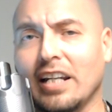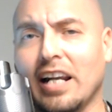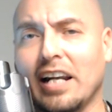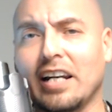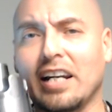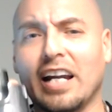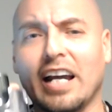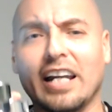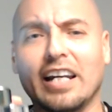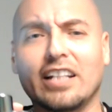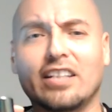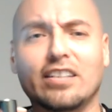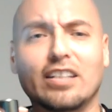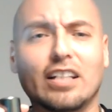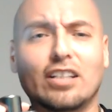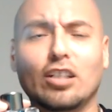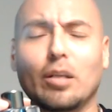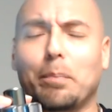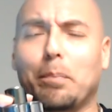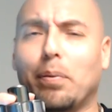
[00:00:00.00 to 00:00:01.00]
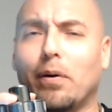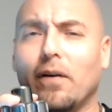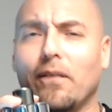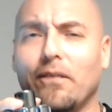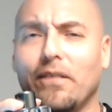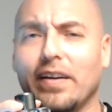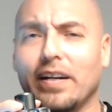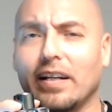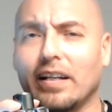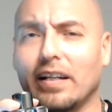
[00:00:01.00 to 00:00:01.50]
night. It's a
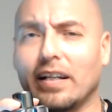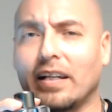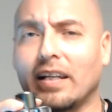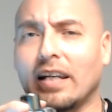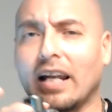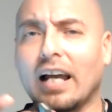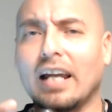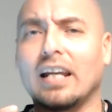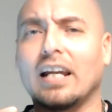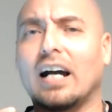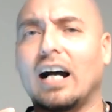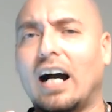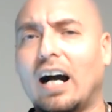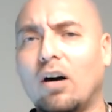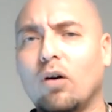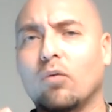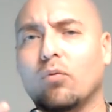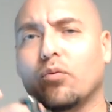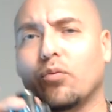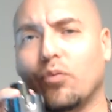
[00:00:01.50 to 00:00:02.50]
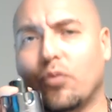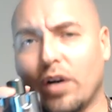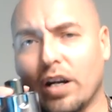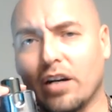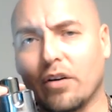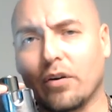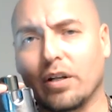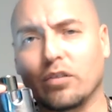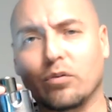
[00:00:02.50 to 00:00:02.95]
perfect night out fragrance.